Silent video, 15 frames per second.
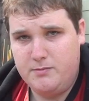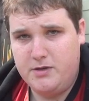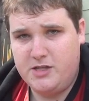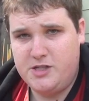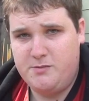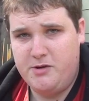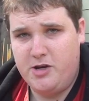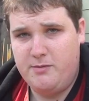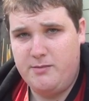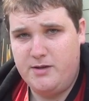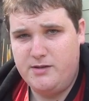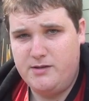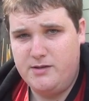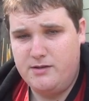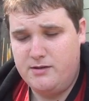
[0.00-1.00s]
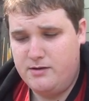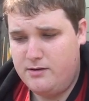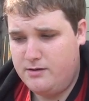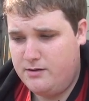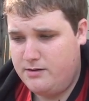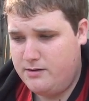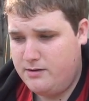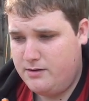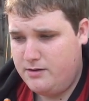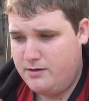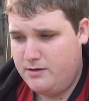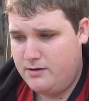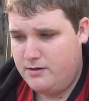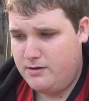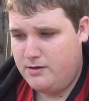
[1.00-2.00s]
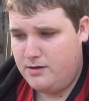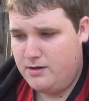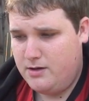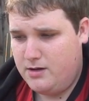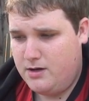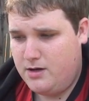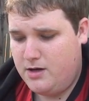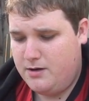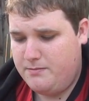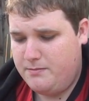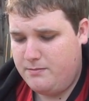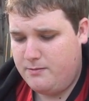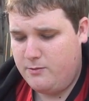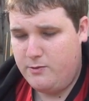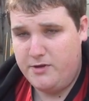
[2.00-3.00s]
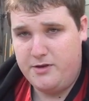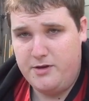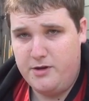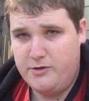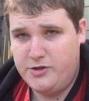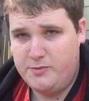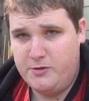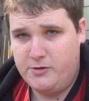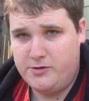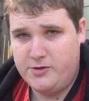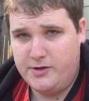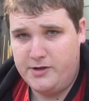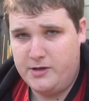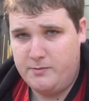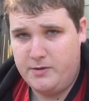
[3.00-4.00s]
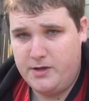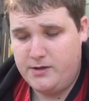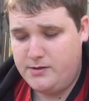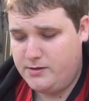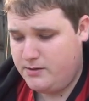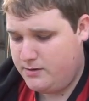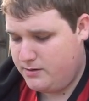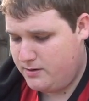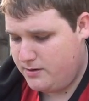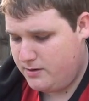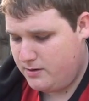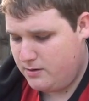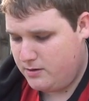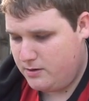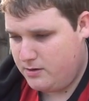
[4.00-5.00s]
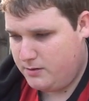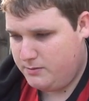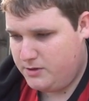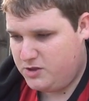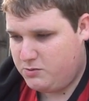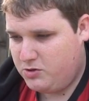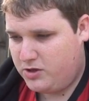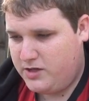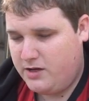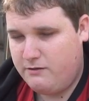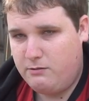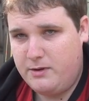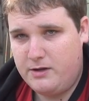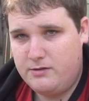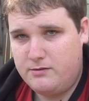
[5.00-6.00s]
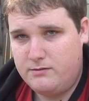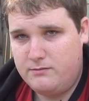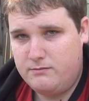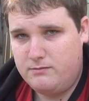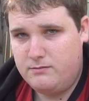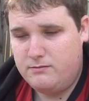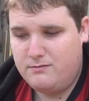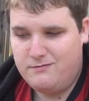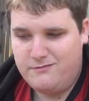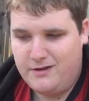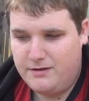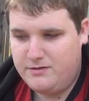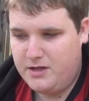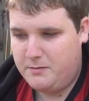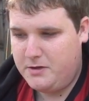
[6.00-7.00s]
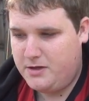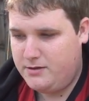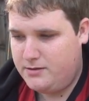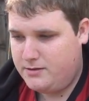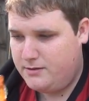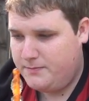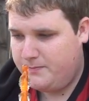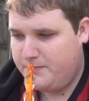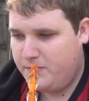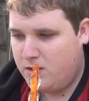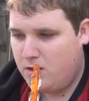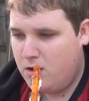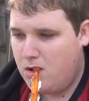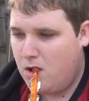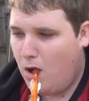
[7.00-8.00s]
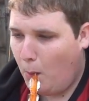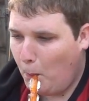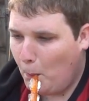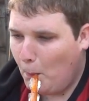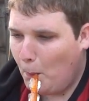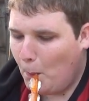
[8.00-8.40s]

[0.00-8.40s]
Mixed Berry Mint with no Smokescreen in the base. Been smoking now for about 5-10 minutes. I